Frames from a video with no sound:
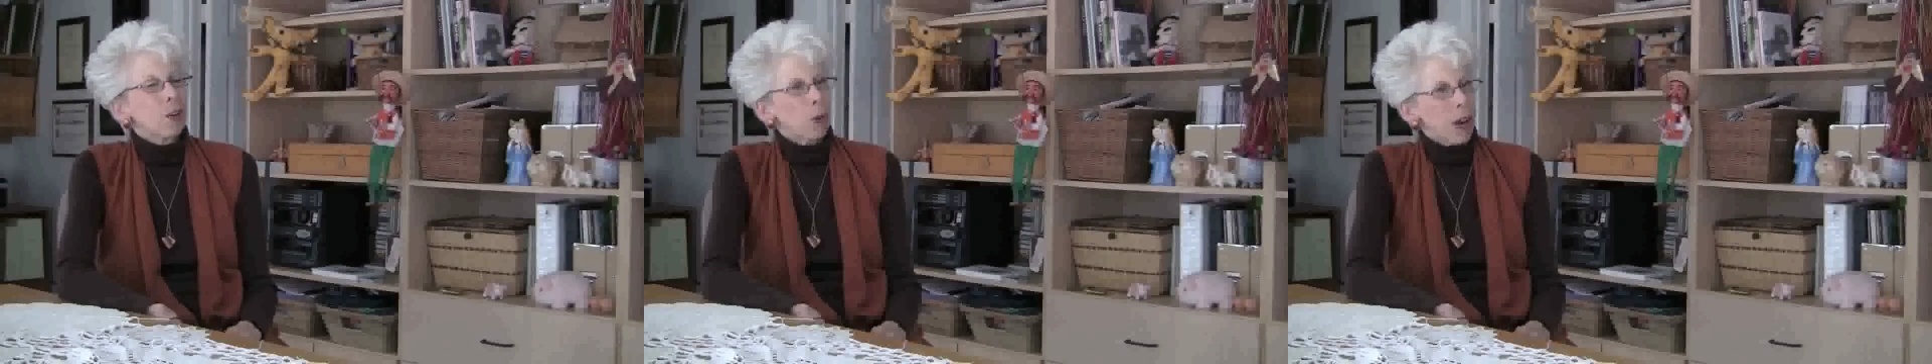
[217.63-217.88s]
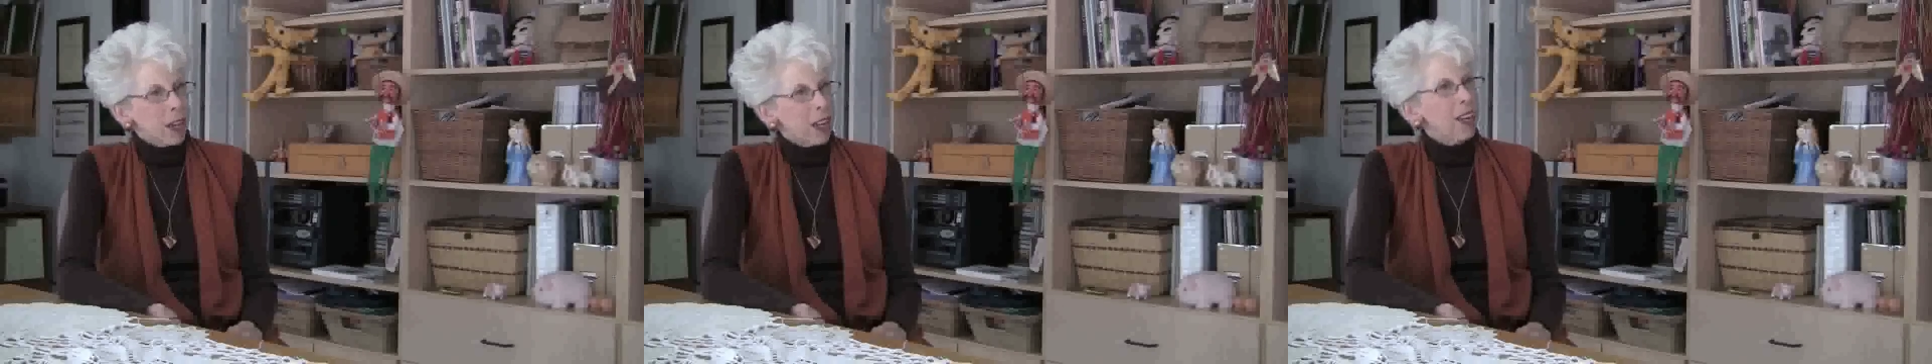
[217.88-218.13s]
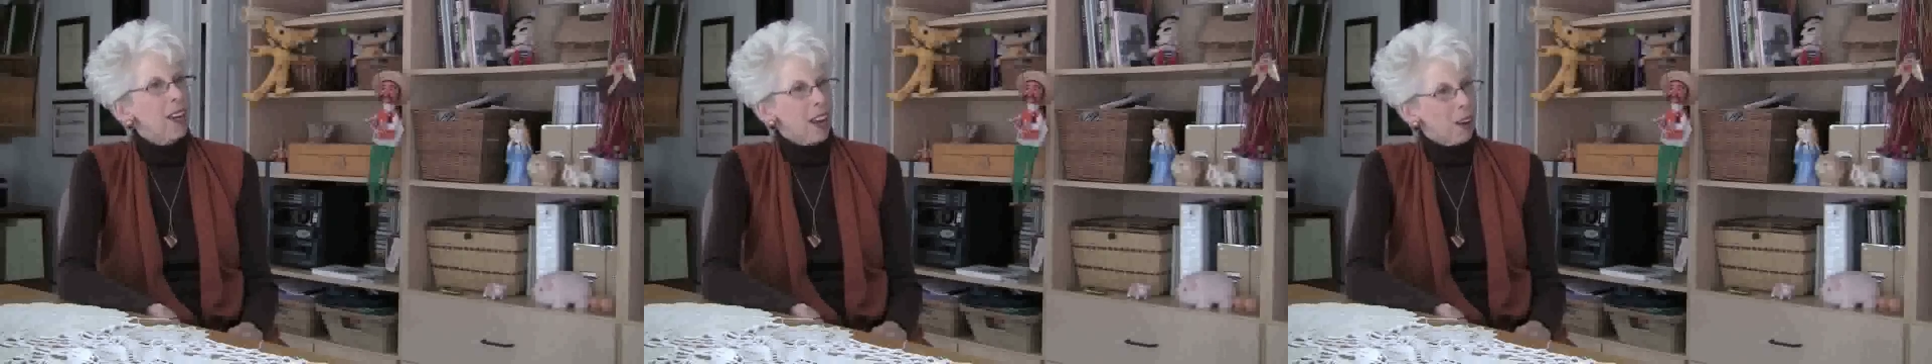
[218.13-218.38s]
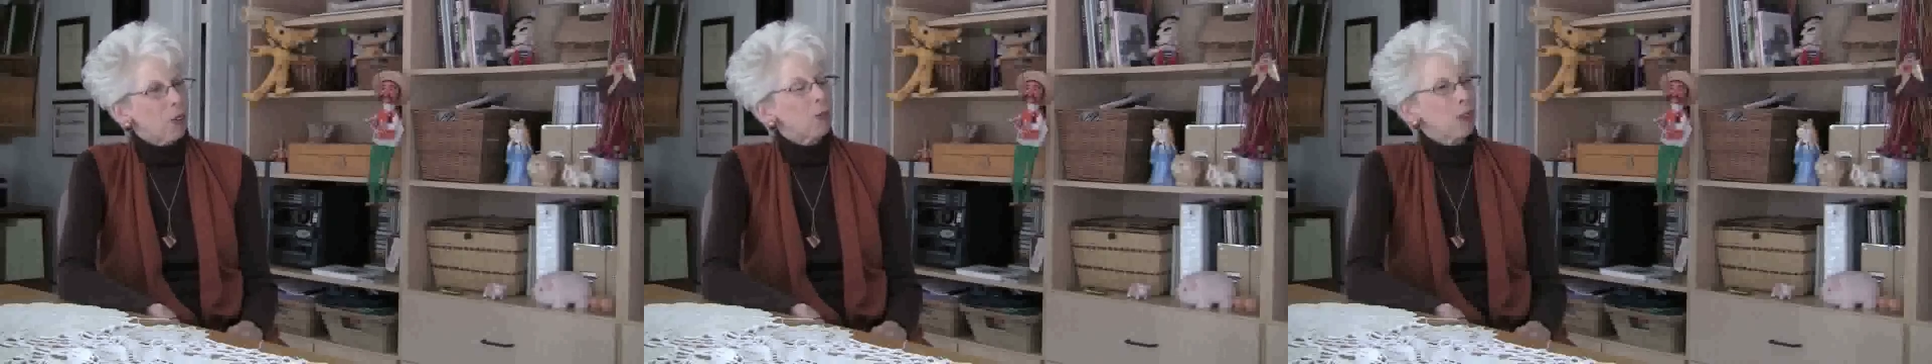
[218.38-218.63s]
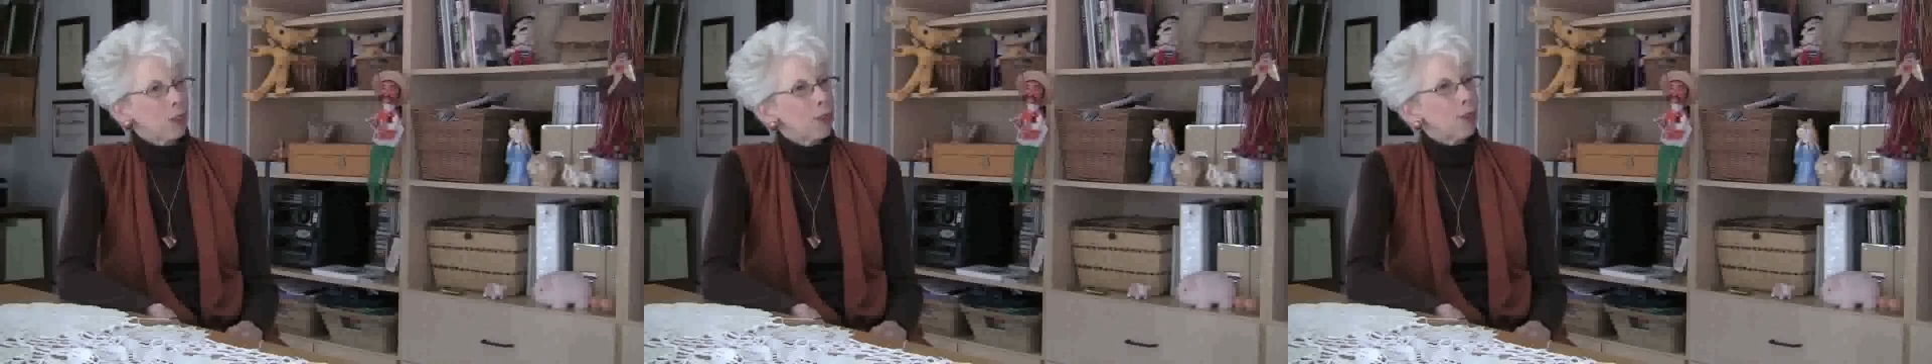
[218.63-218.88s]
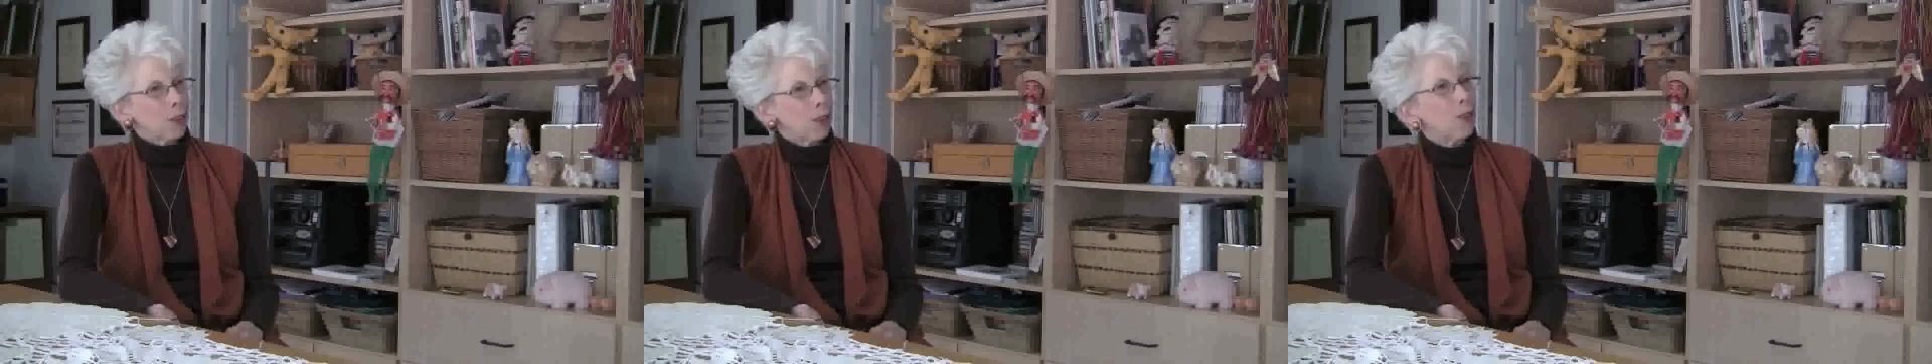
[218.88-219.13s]
cranking out
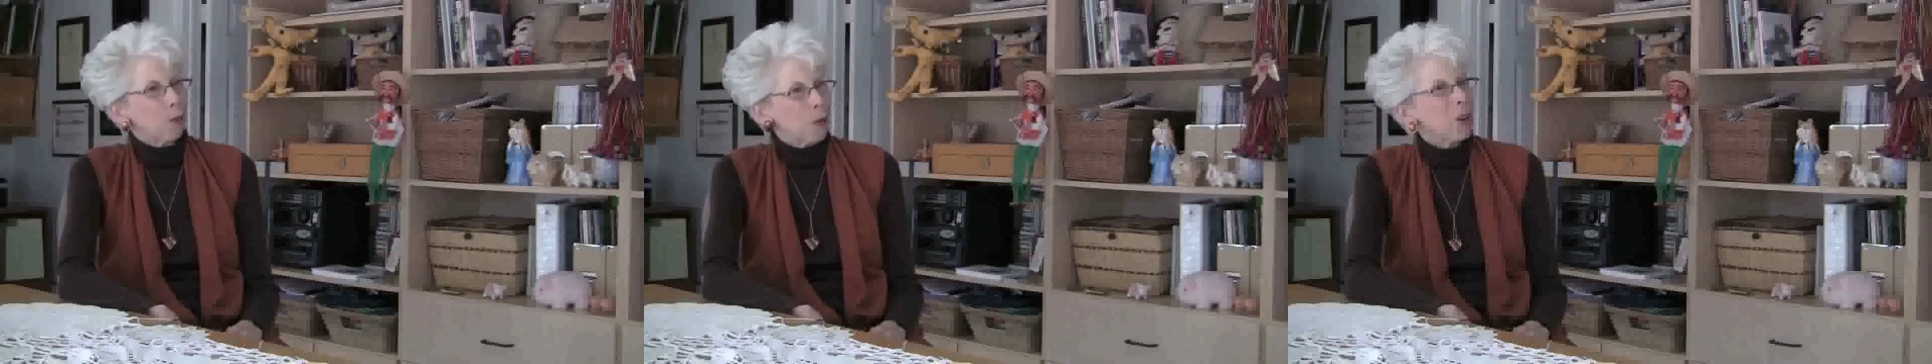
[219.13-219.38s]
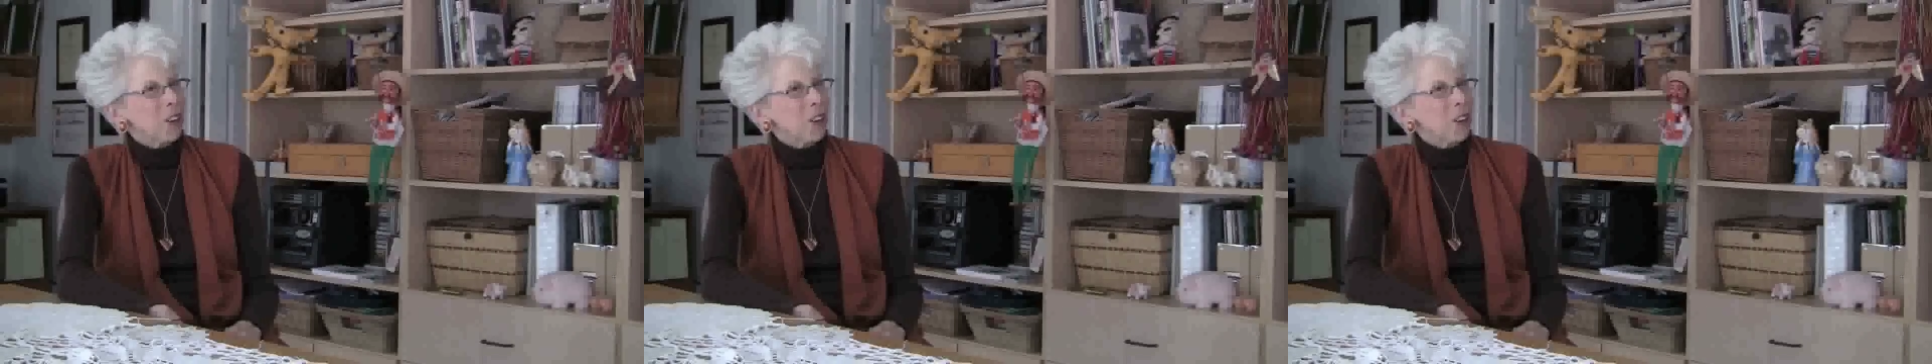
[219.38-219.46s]
the